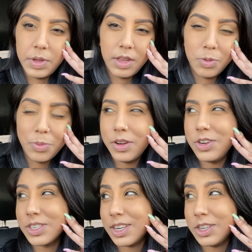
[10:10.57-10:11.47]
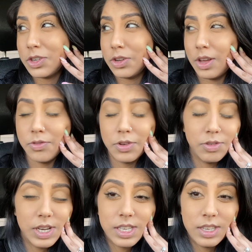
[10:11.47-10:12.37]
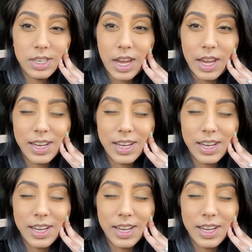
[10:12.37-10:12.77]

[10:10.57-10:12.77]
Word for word: And then we're probably just going to chill out for the rest of the night.